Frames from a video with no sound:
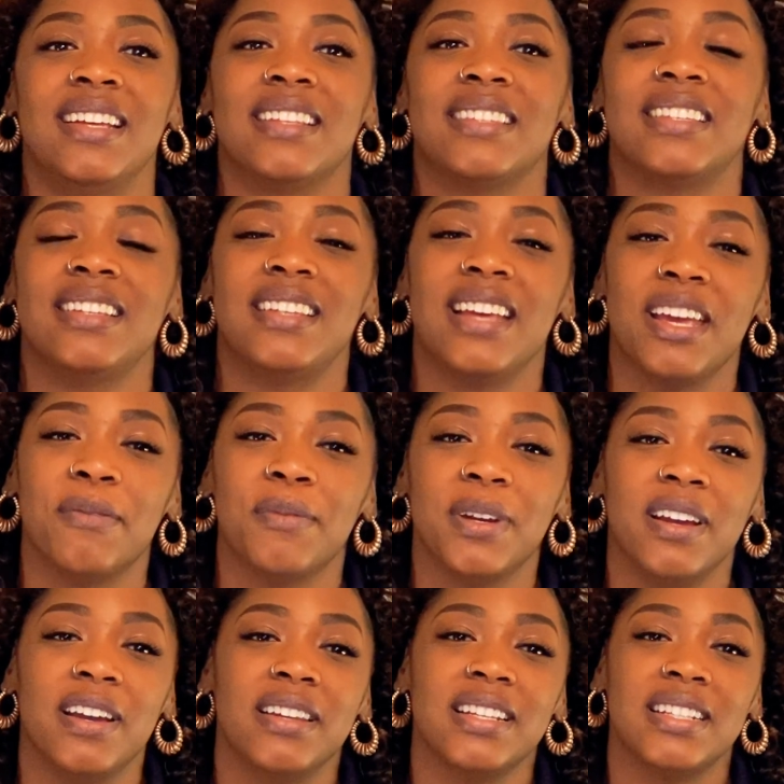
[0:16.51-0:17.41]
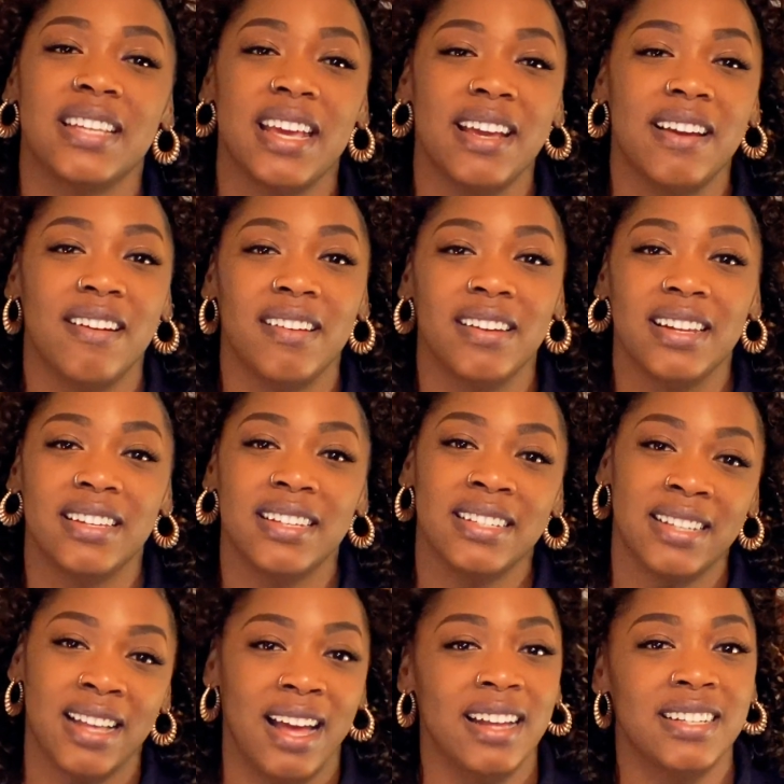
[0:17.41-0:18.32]
Today, we're going to take on a
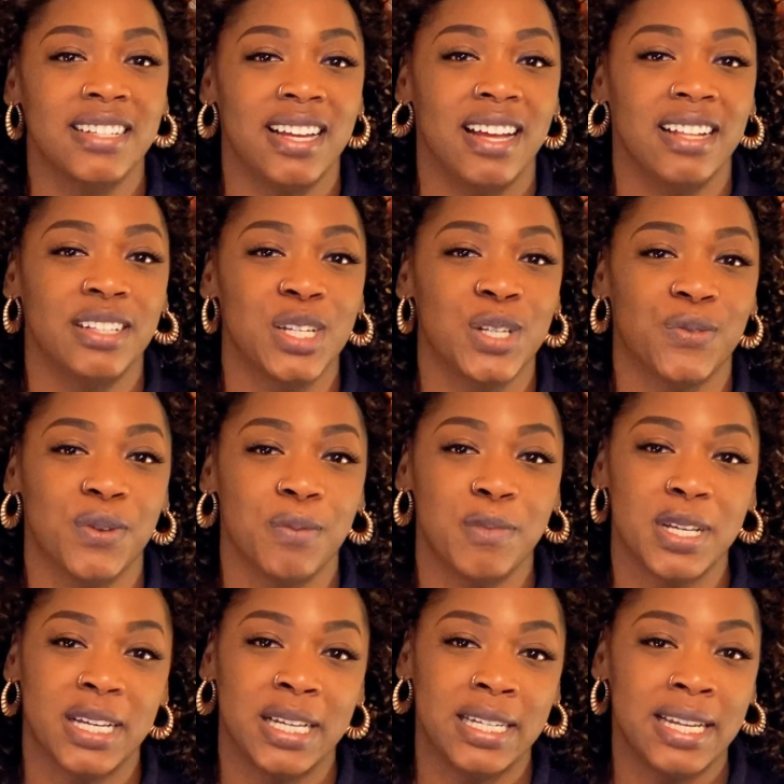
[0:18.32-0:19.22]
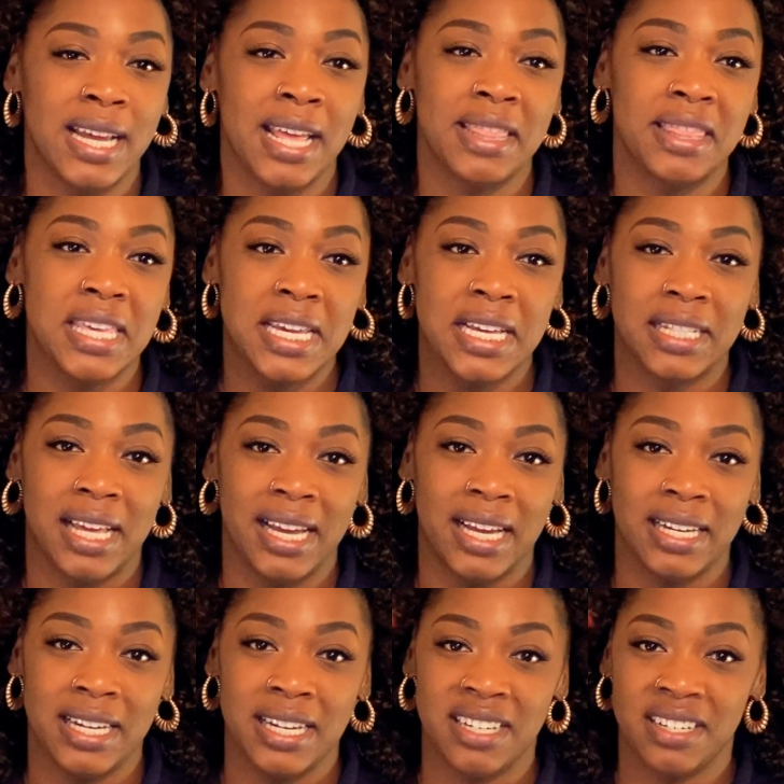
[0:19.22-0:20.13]
design challenge from the Cadette Think Like
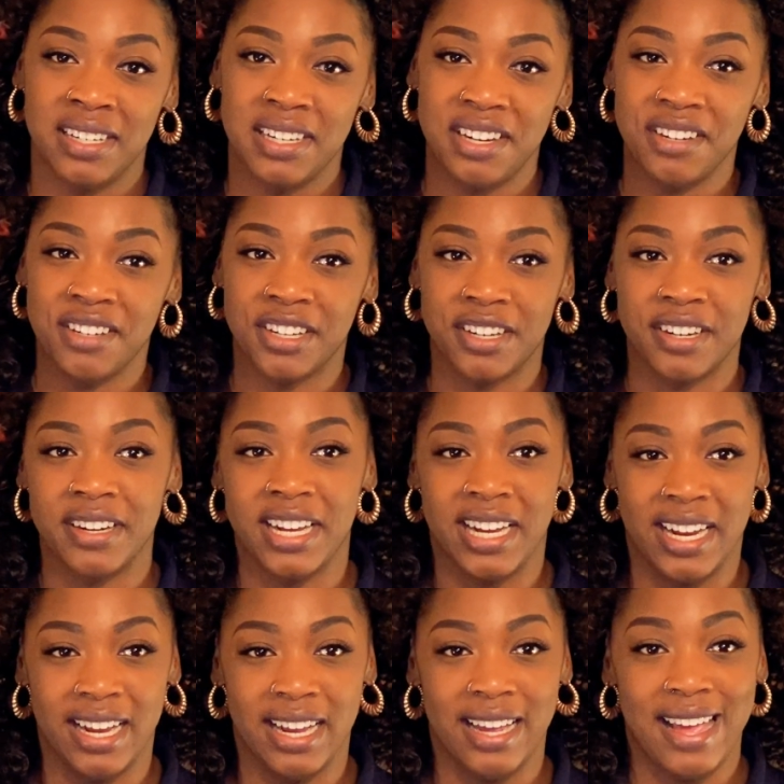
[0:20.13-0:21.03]
an Engineer journey.